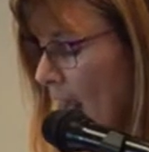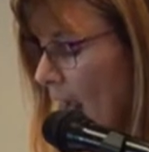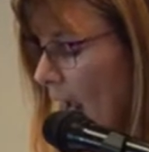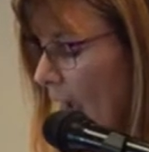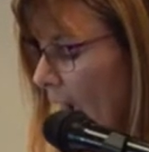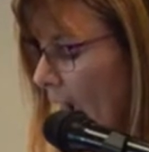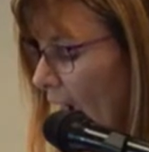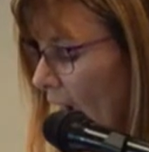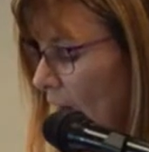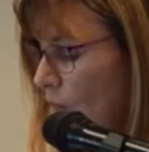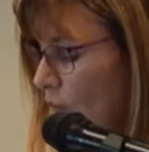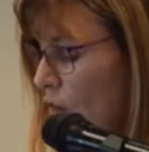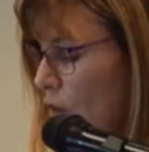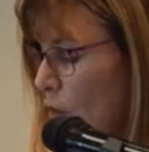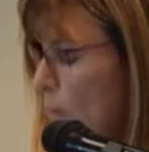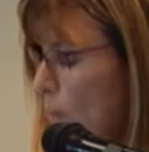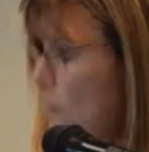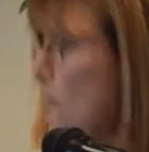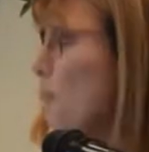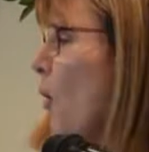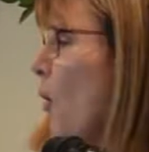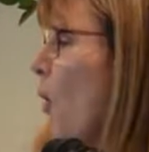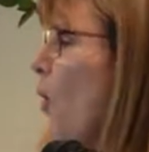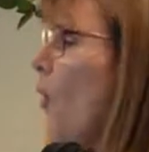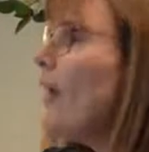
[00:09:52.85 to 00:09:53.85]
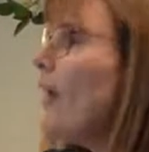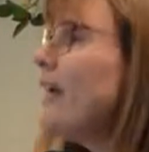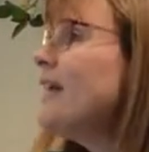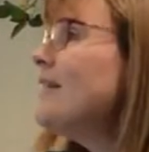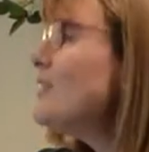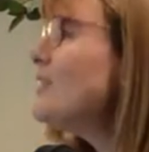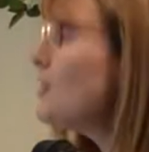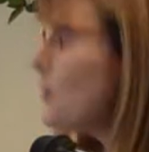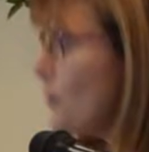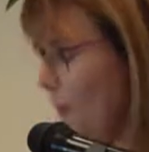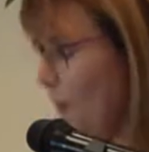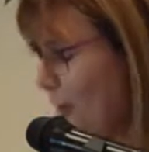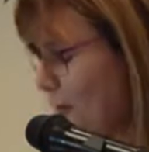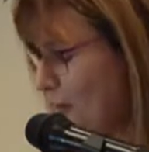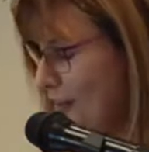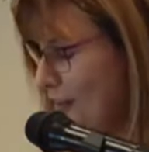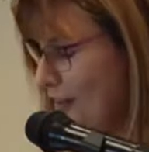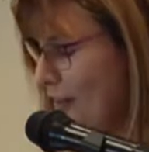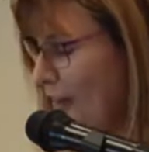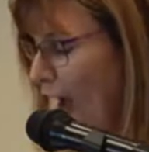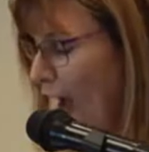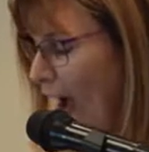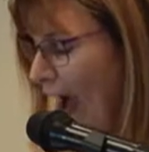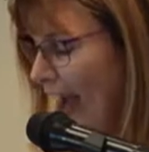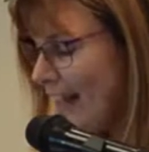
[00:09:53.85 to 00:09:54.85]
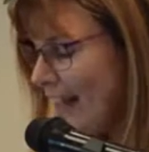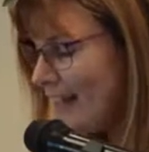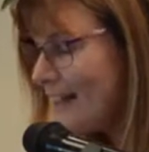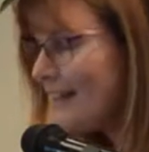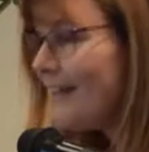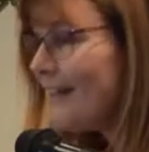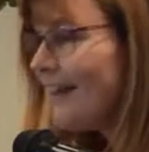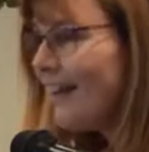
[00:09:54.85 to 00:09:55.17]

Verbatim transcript: Have you bought into those lies?